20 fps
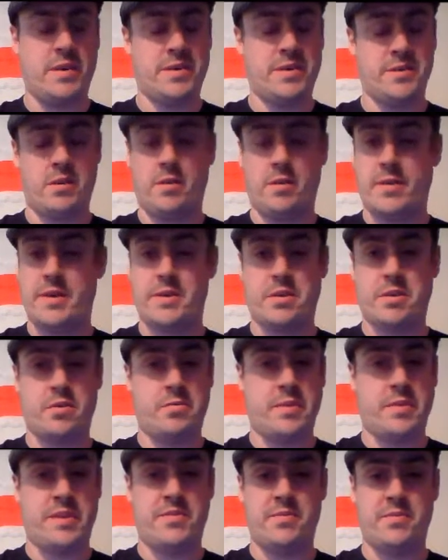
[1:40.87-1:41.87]
As always, good
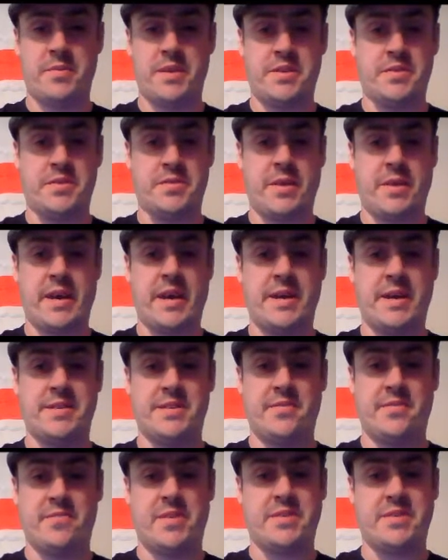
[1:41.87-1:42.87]
match from these two guys.
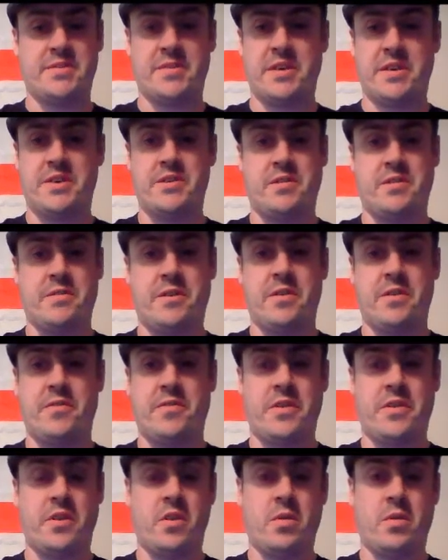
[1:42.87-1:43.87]
They've wrestled each other enough
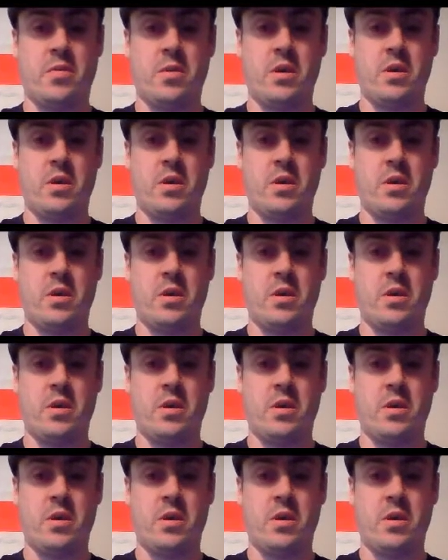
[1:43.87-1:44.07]
to know,